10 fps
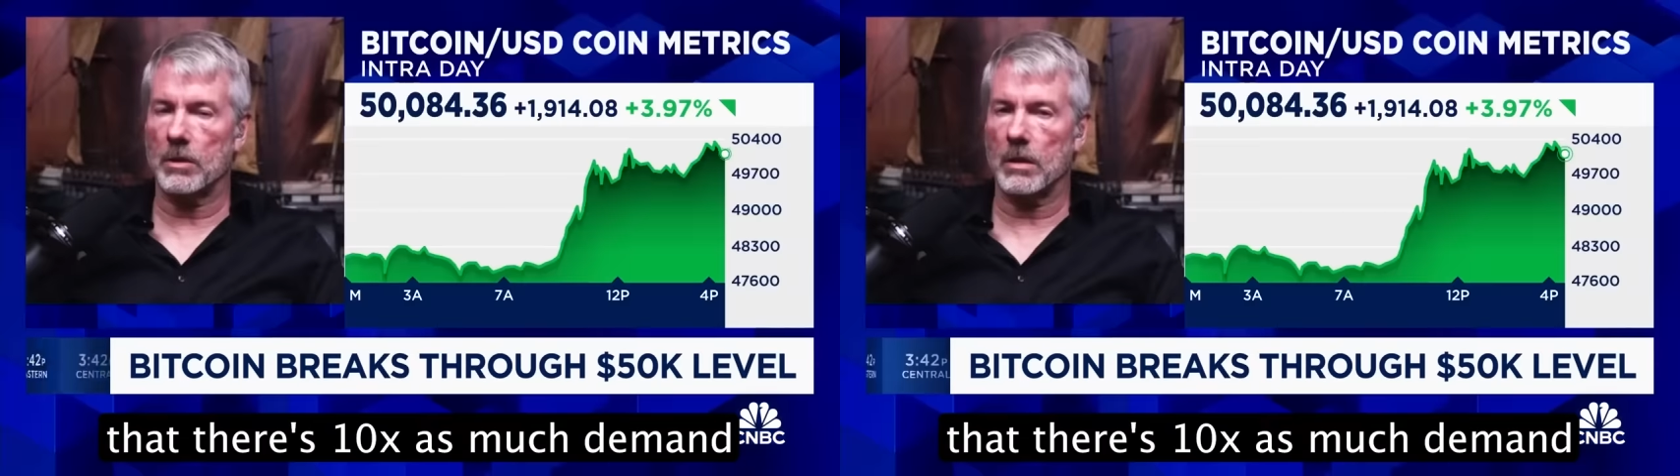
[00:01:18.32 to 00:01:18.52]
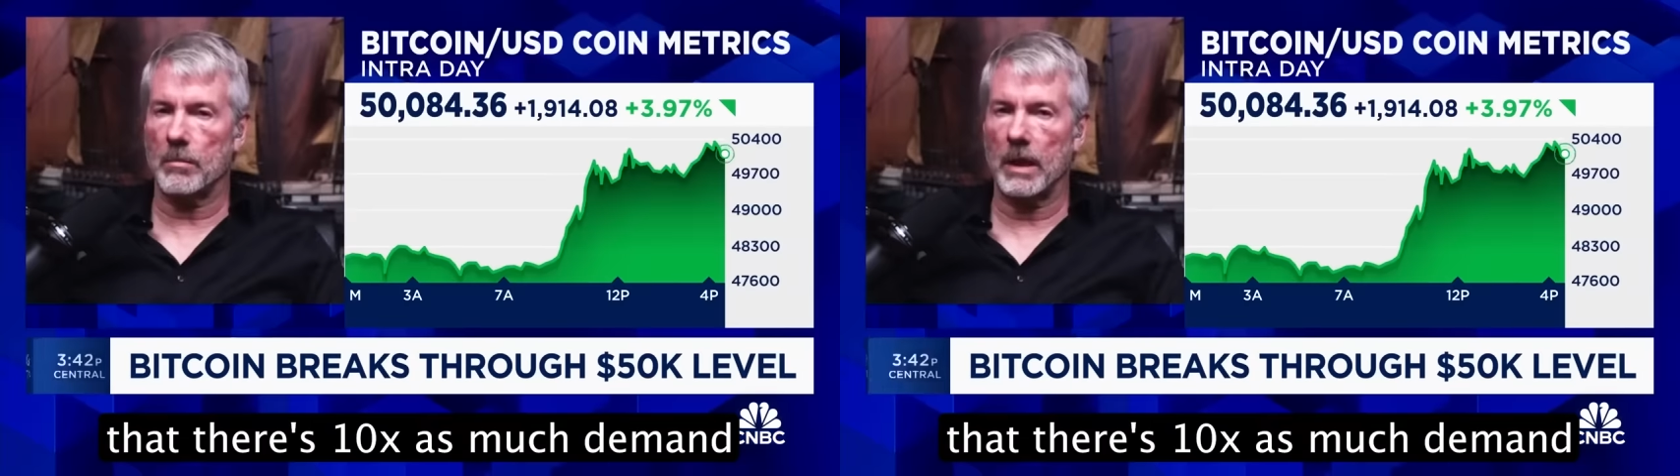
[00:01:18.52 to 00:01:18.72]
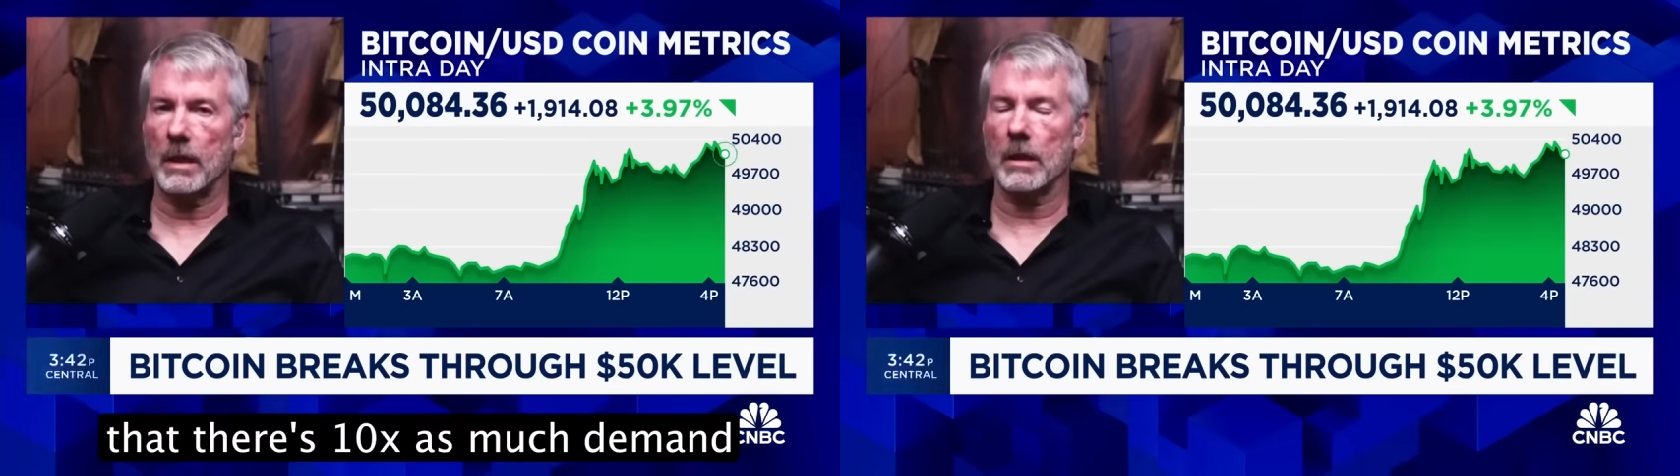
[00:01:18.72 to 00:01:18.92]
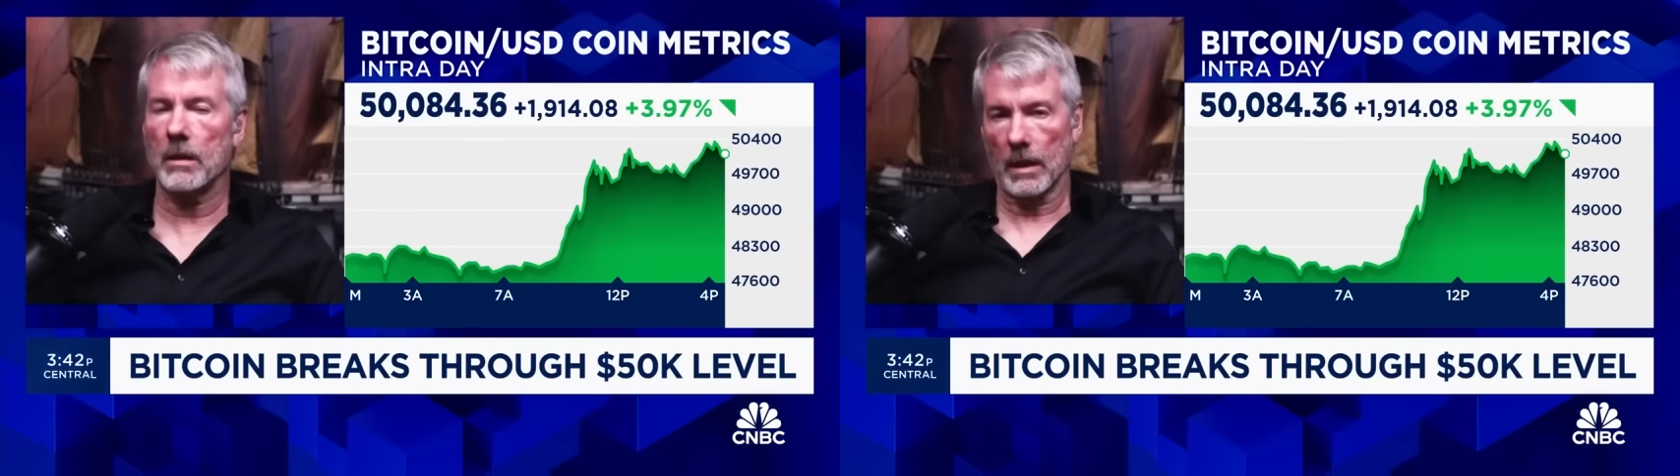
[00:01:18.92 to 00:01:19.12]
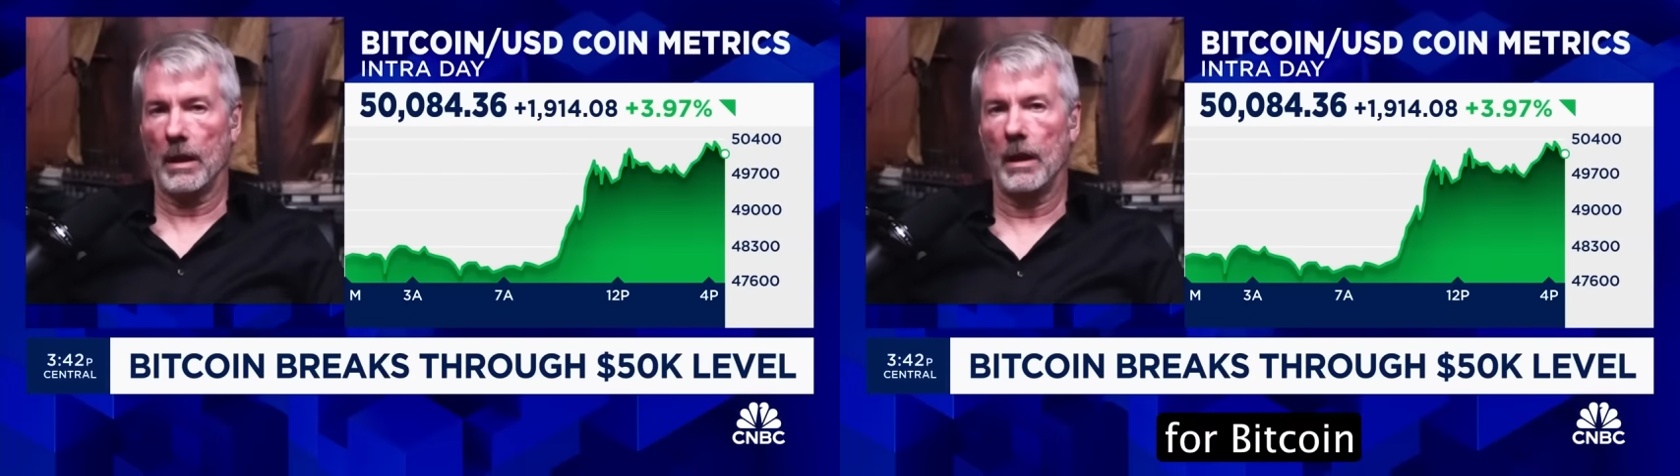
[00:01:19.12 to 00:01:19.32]
demand
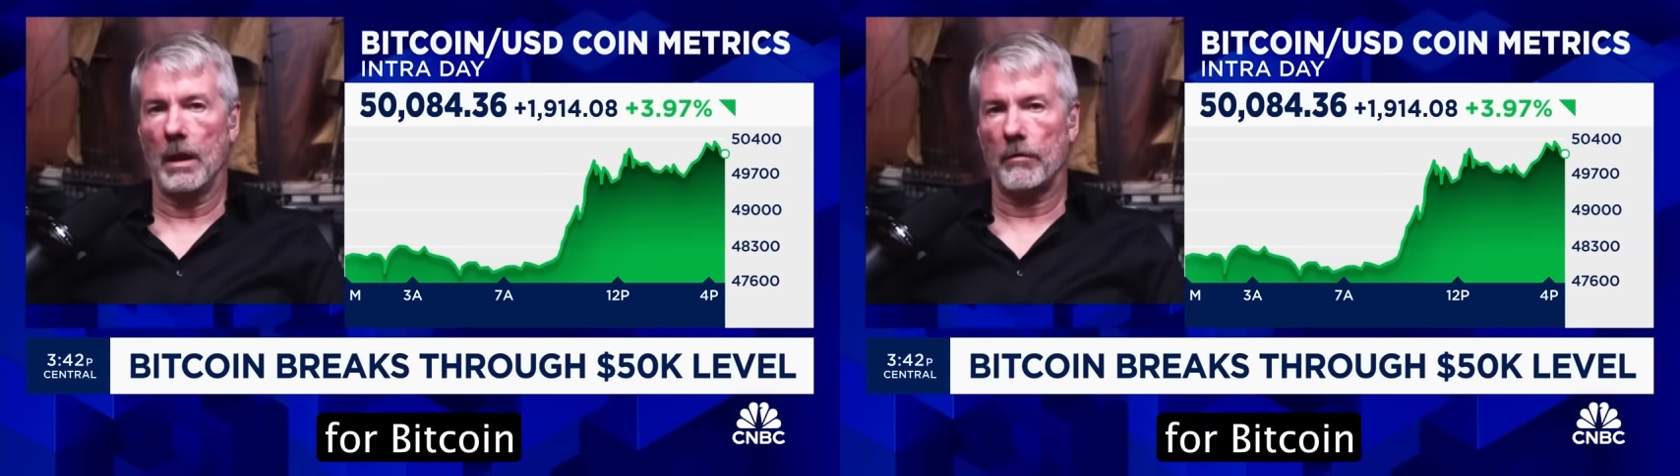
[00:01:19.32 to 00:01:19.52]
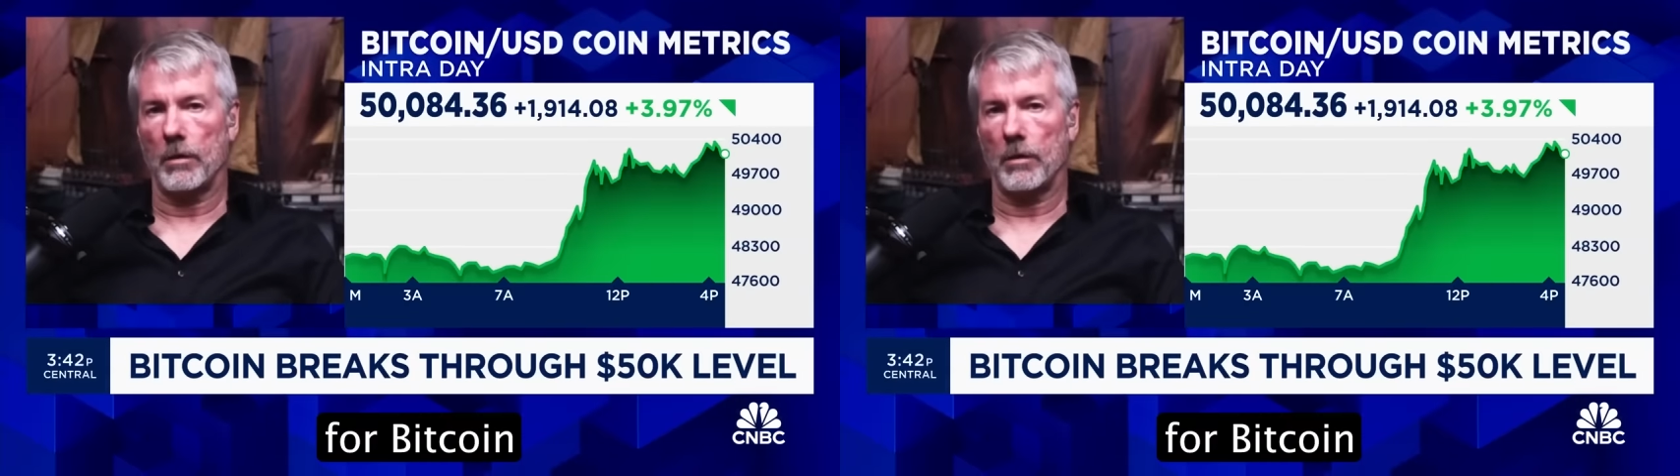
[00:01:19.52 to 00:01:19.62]
for